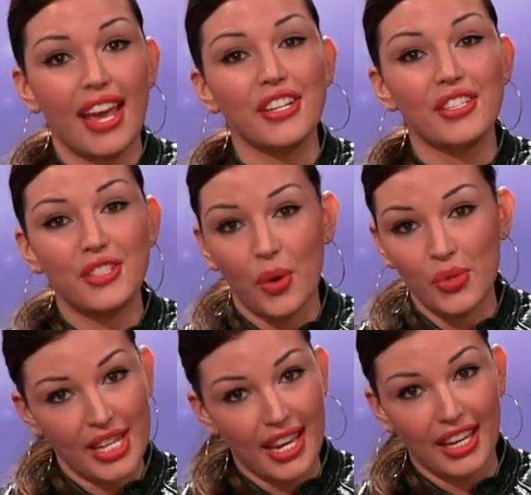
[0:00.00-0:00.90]
and
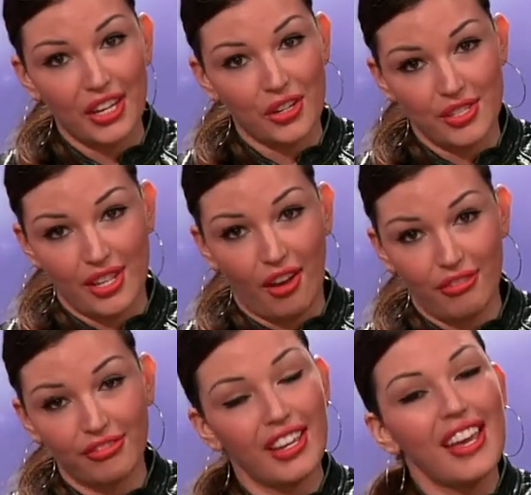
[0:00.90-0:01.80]
don't take it
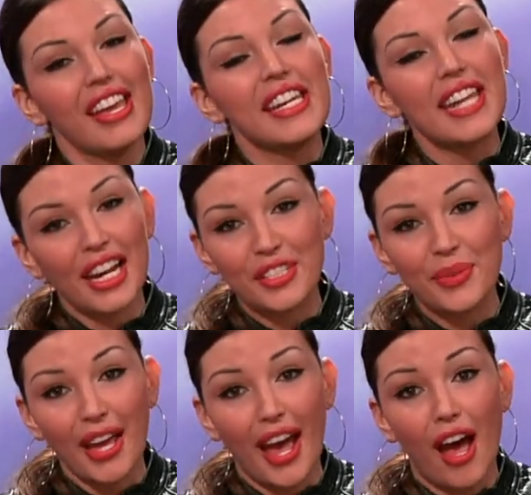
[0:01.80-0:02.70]
yourself. Next,
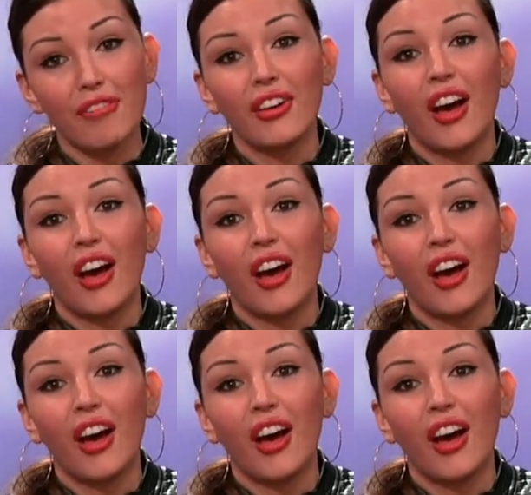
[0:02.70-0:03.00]
we have